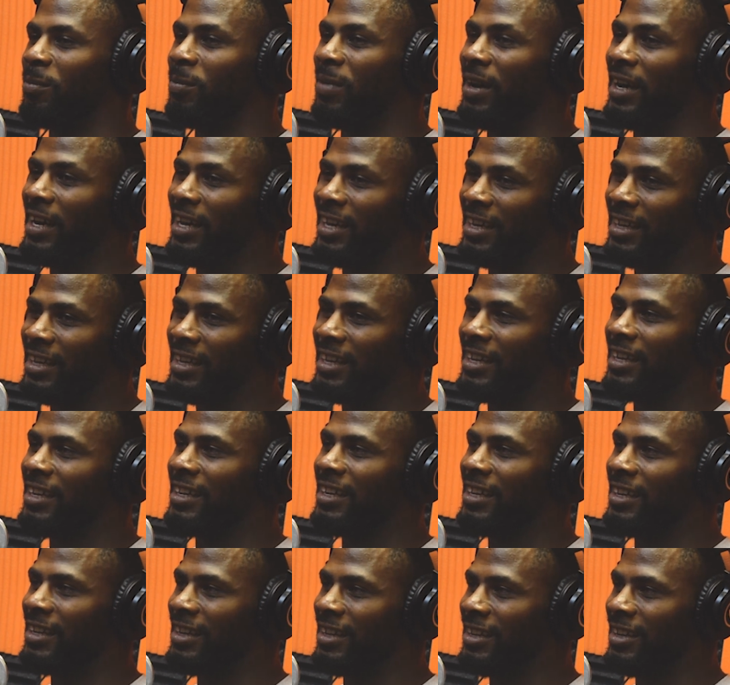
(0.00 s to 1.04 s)
But, so it sounded
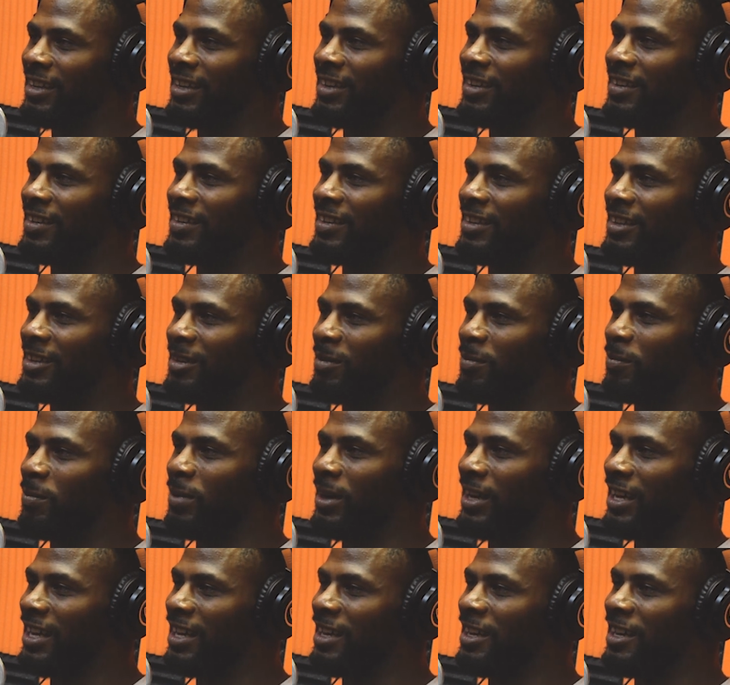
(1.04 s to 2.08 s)
like it was meant, man.
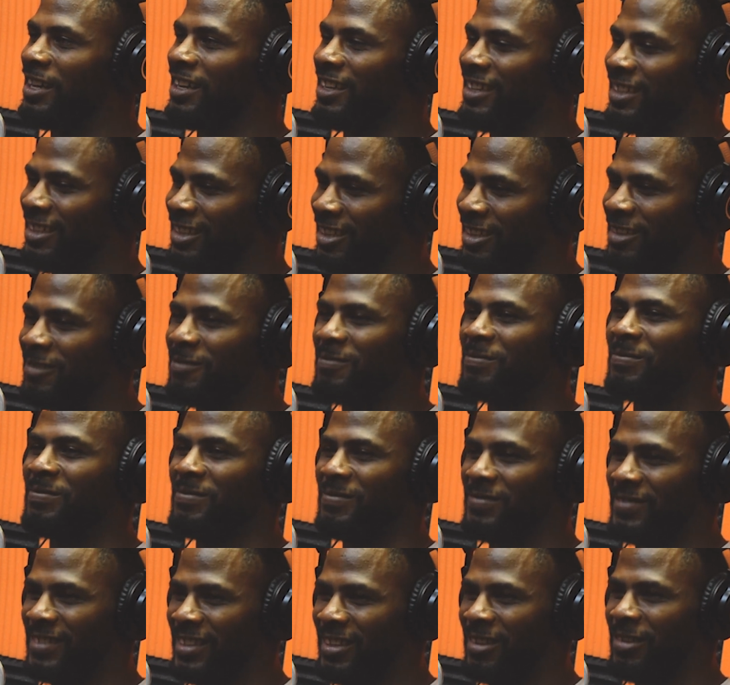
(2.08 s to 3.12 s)
But, it really sounded like it was
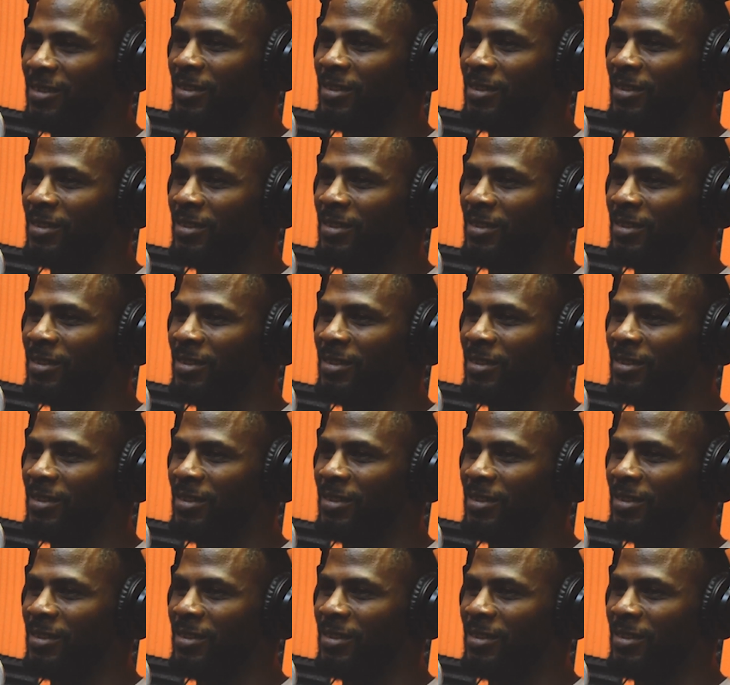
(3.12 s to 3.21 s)
meant.